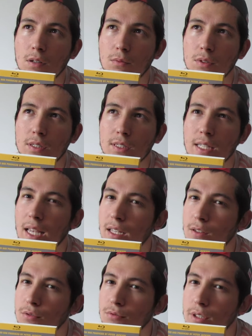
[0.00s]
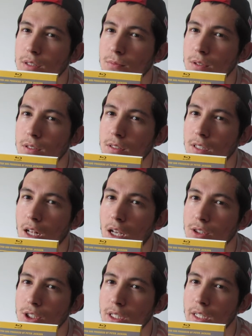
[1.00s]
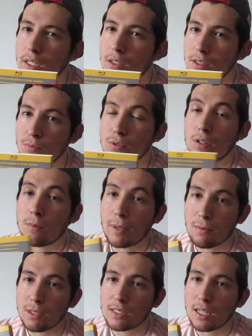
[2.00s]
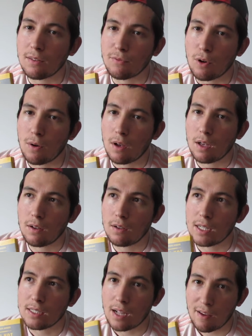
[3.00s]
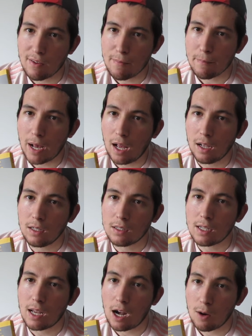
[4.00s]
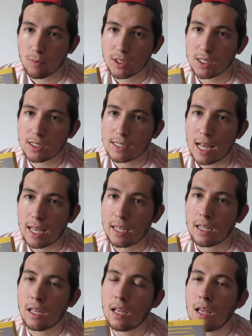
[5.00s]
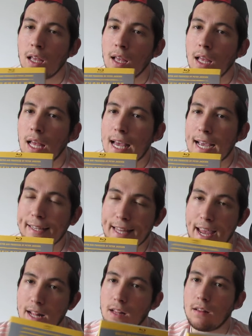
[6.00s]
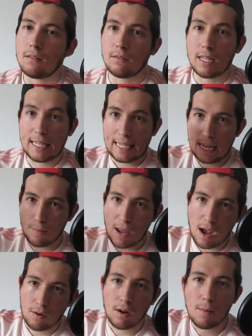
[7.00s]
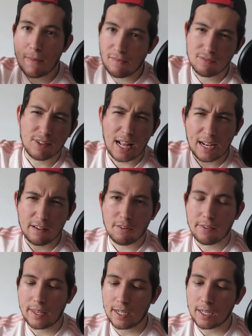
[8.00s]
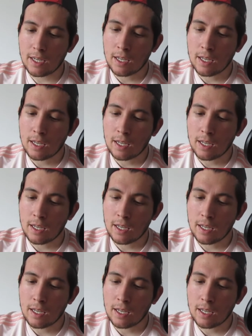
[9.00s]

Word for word: say Christmas last year, because it was on the B B C for in November at Armistice Day, and then it came out a month later, I think.